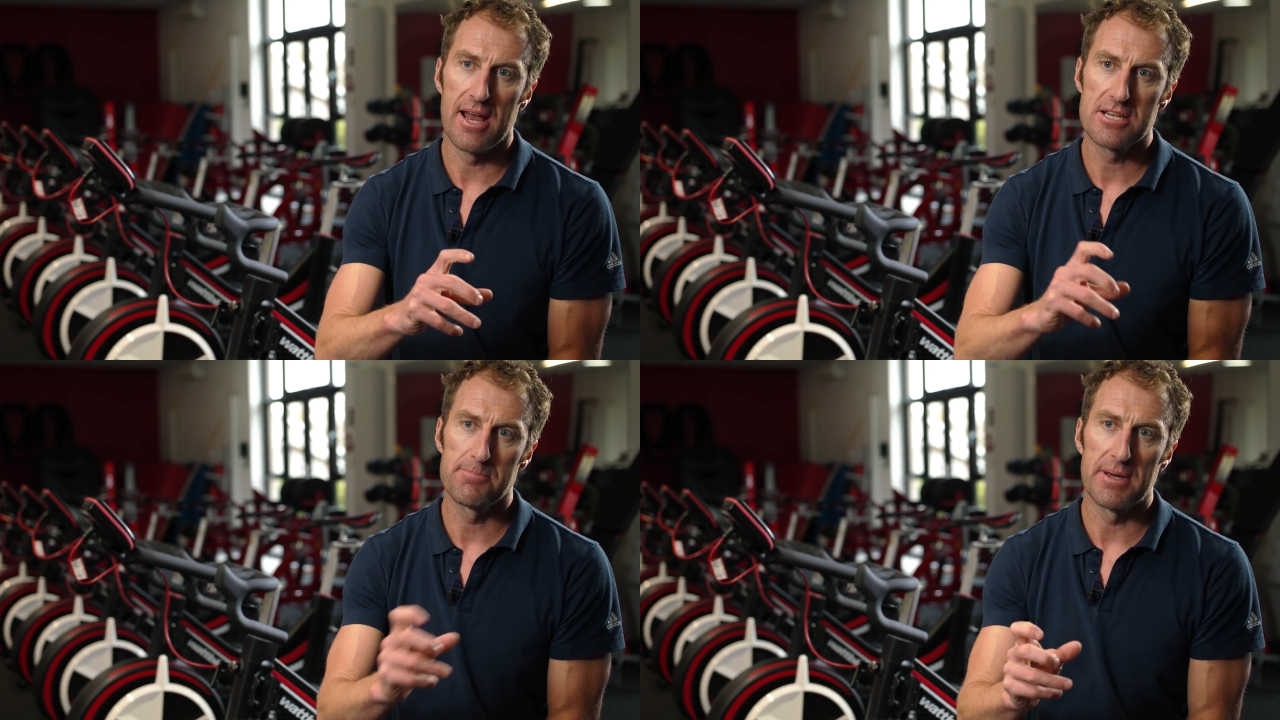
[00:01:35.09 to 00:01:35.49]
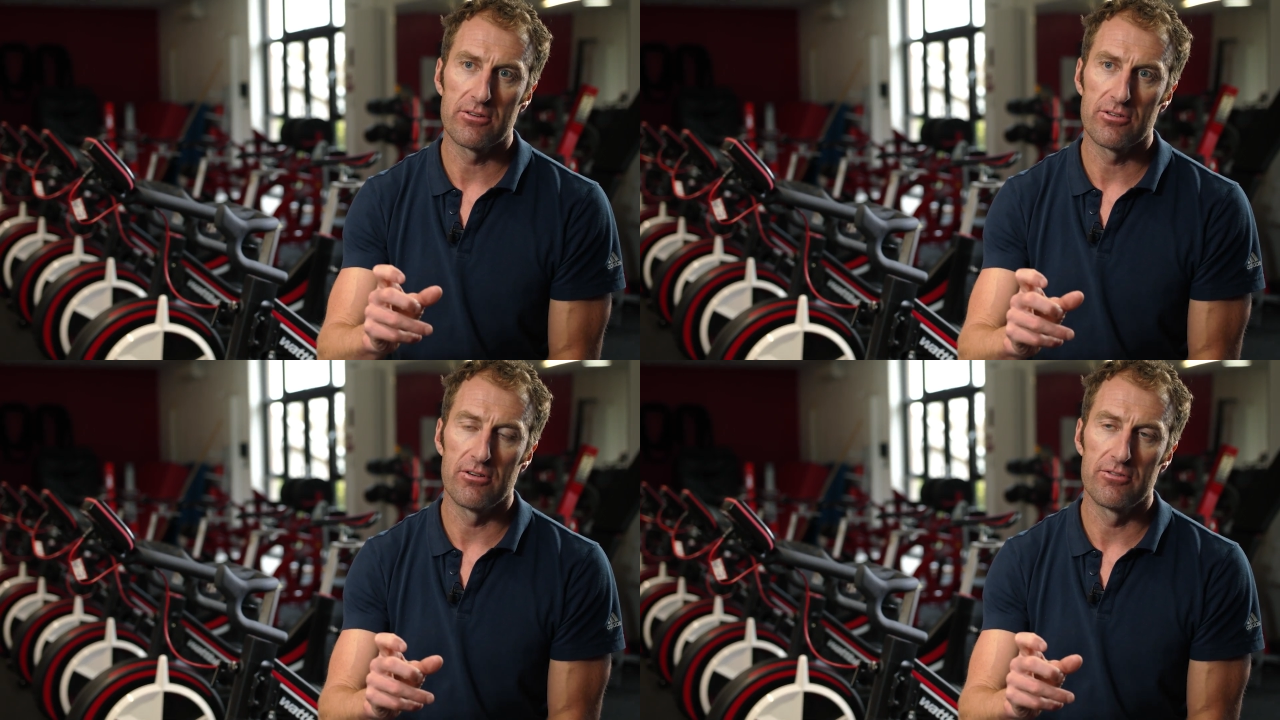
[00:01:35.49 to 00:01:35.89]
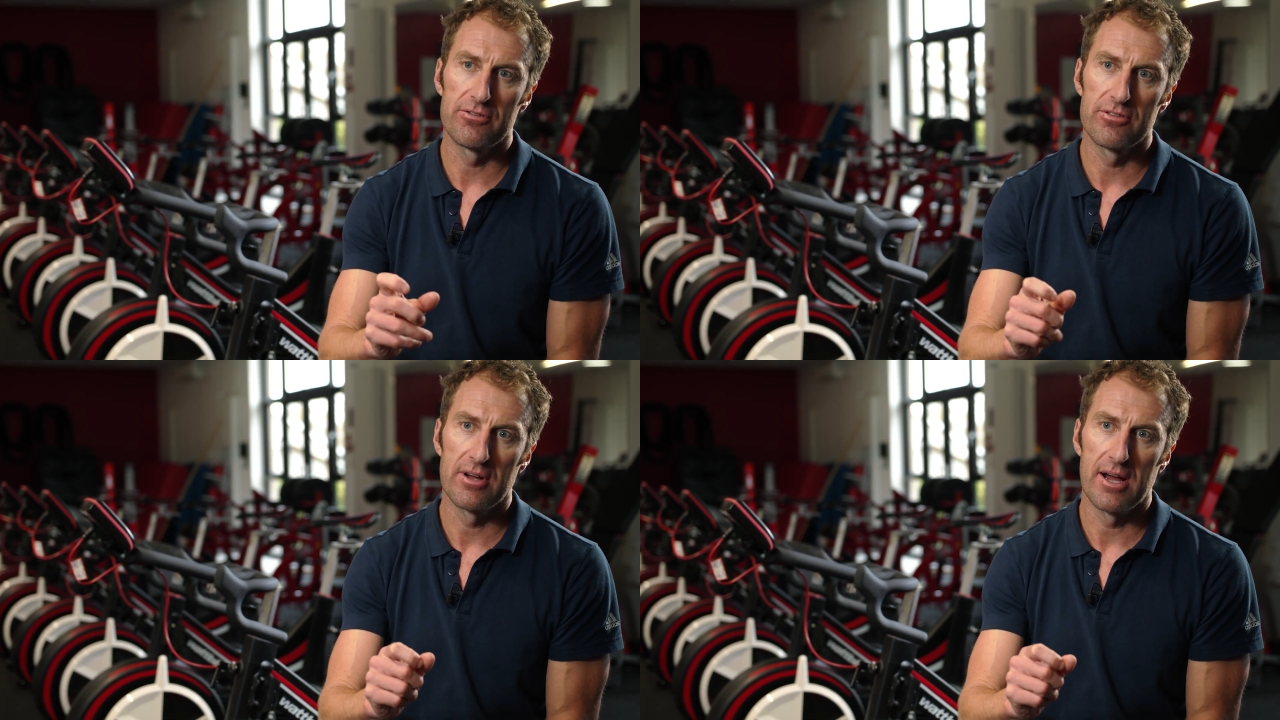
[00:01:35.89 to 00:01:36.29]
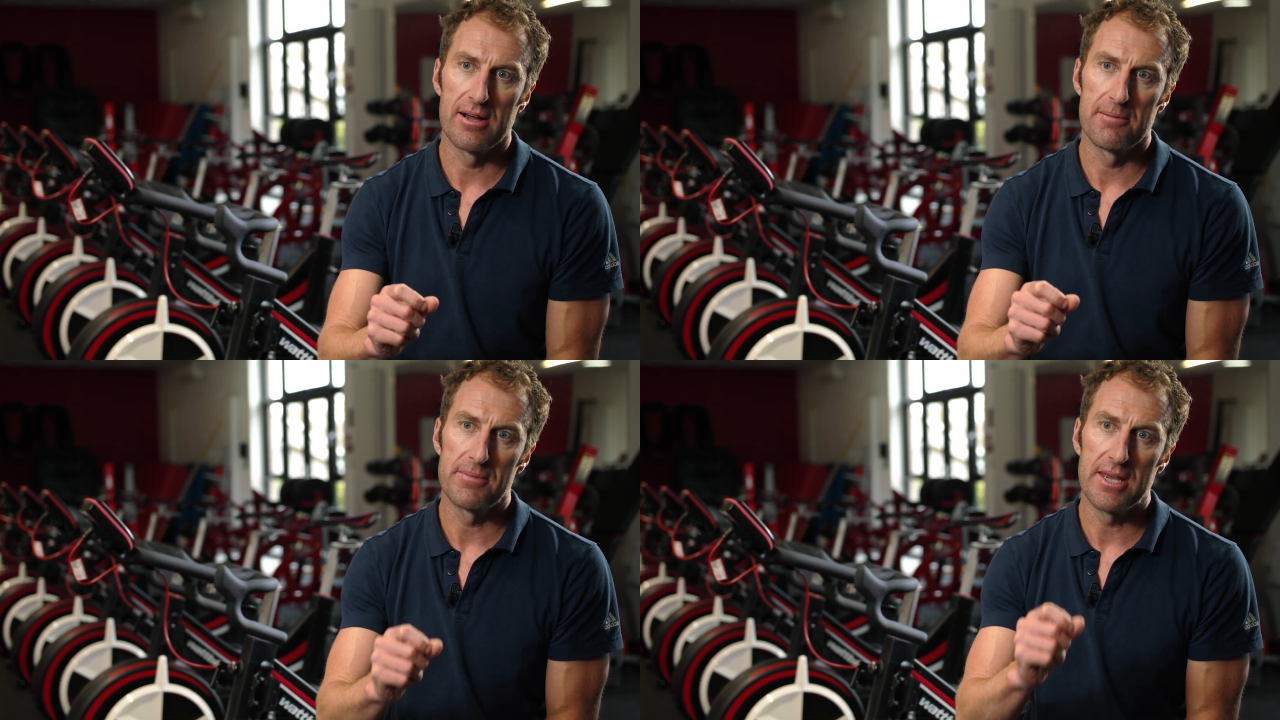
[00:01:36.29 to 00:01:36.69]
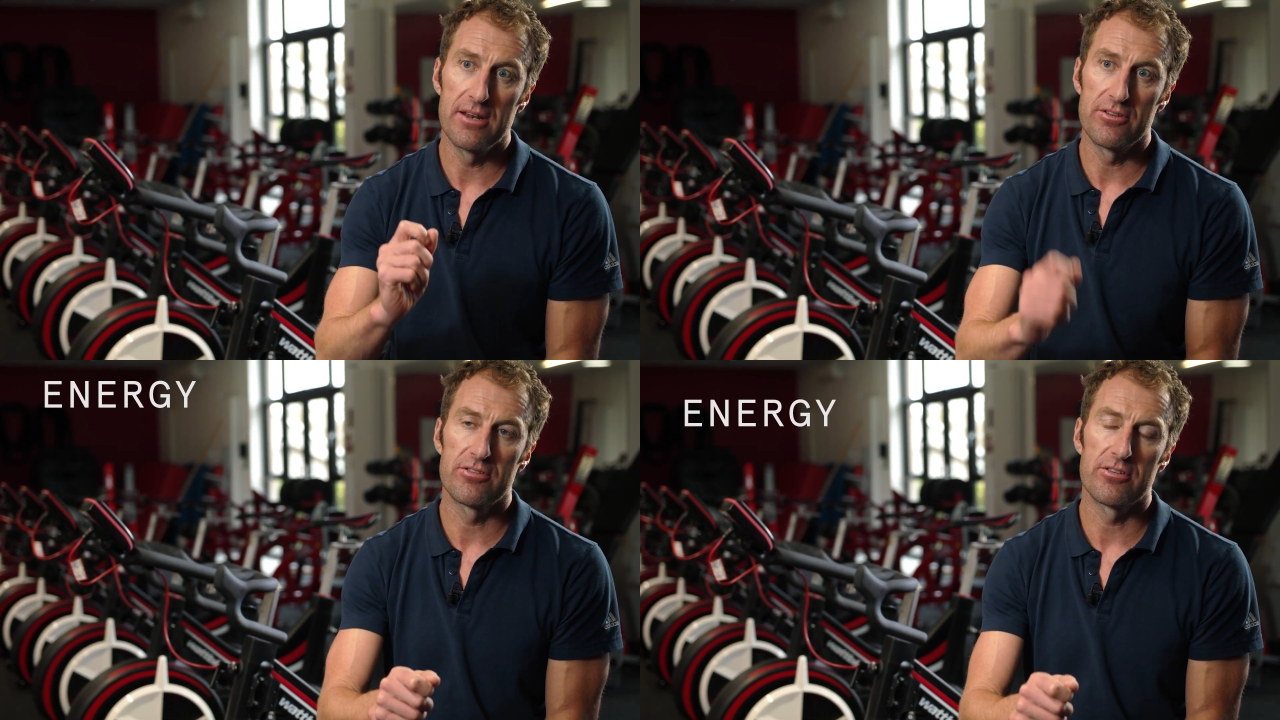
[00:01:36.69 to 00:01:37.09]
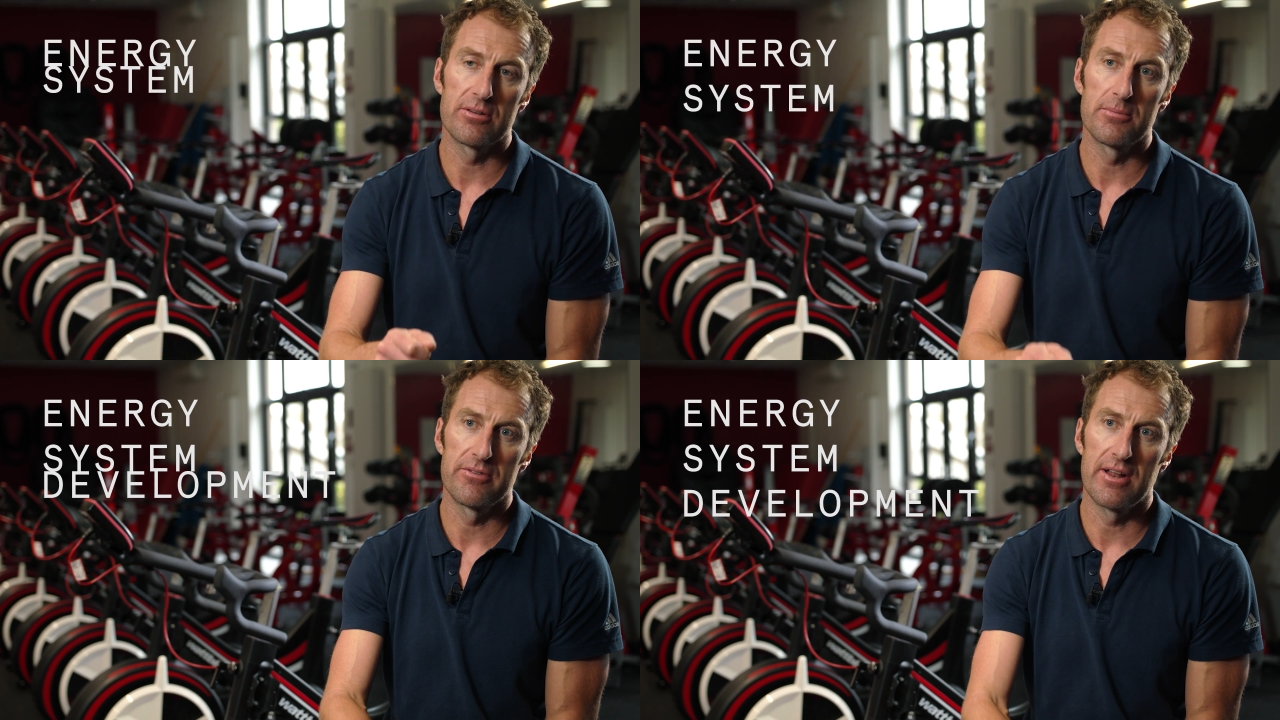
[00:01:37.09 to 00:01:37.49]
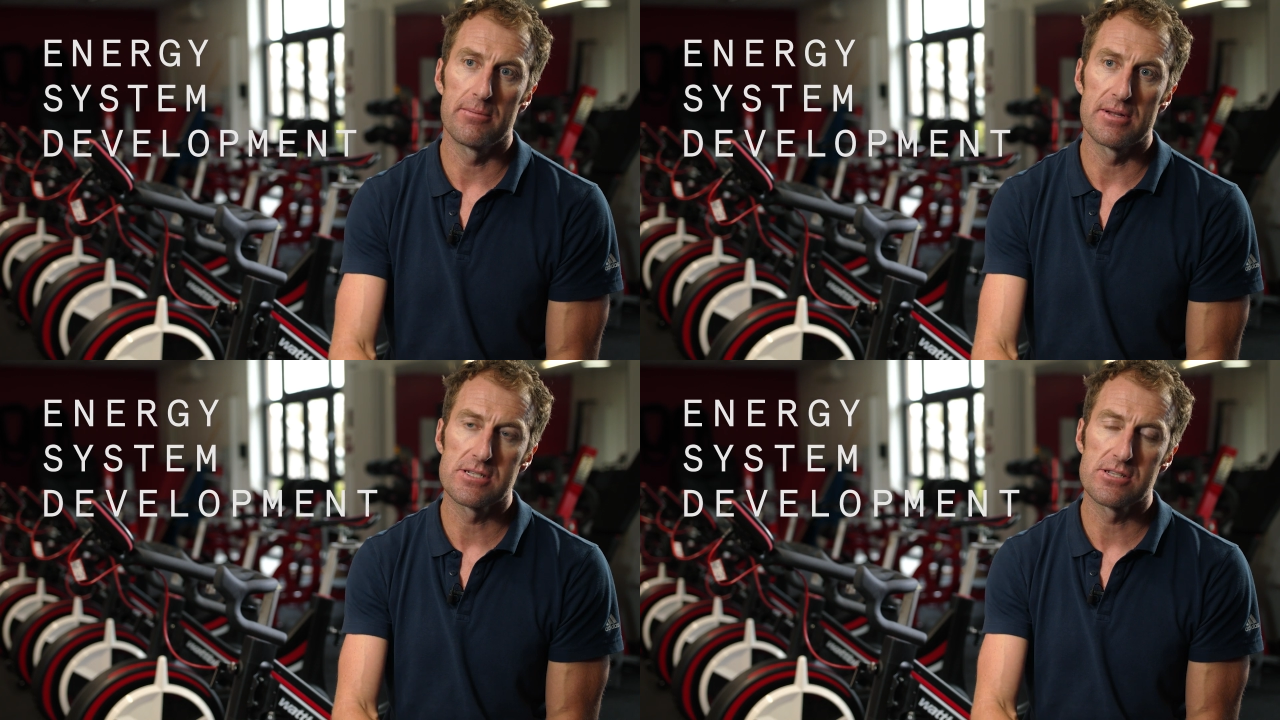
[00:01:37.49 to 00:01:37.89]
aspects of energy system development.